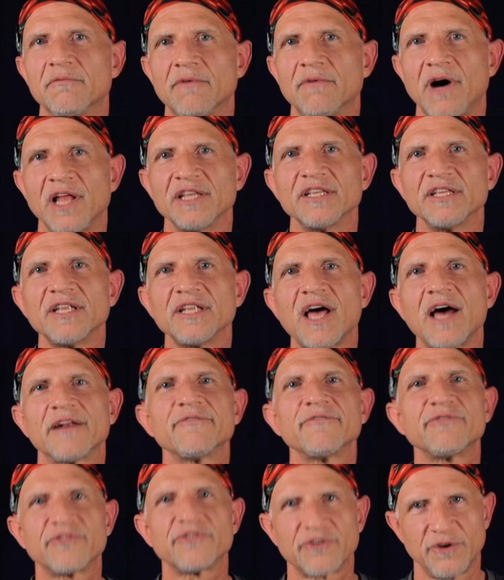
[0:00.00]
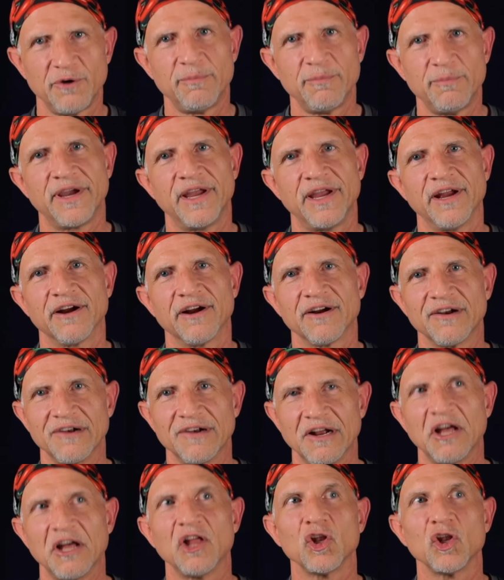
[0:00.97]
lot of scuba gear
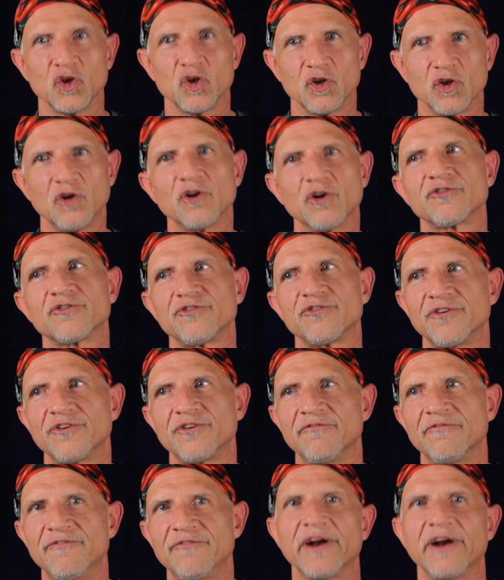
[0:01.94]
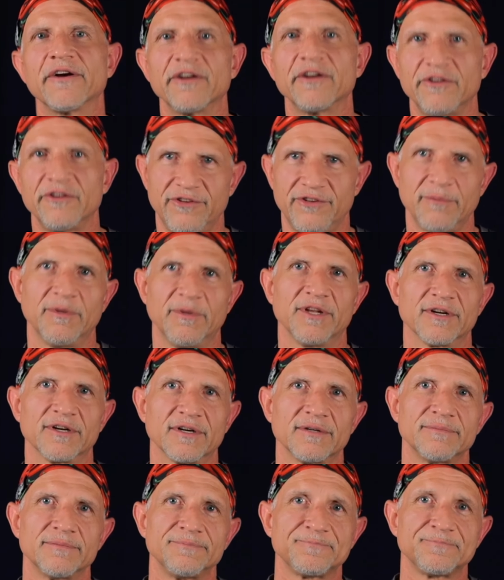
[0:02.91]
looks very similar.
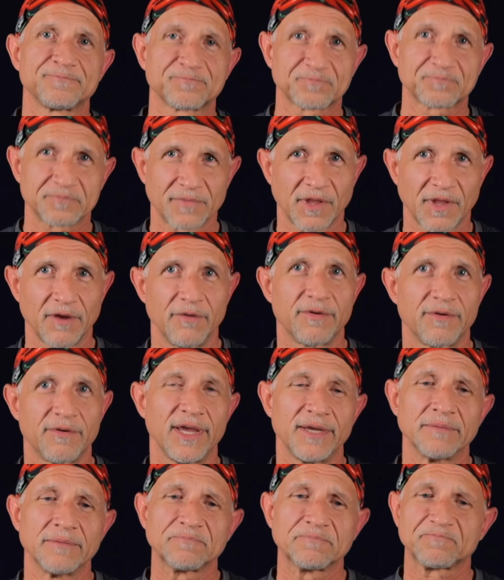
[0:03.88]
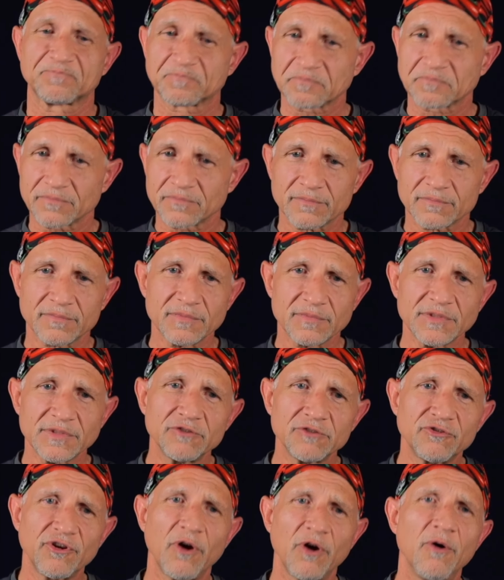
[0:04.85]
Okay.
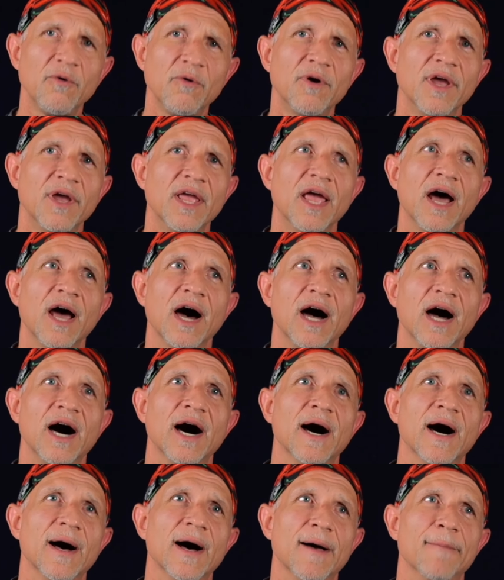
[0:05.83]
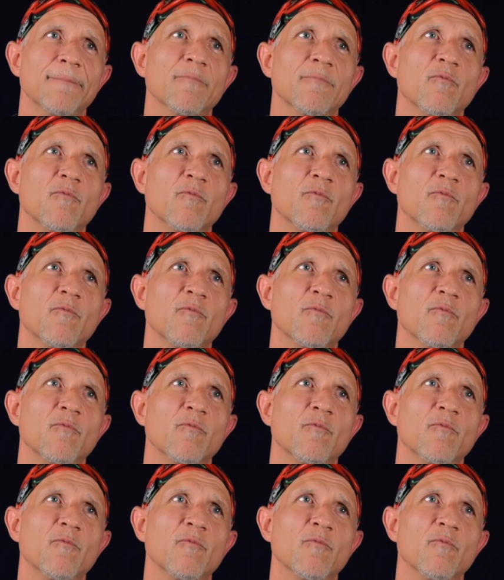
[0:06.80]
So, okay,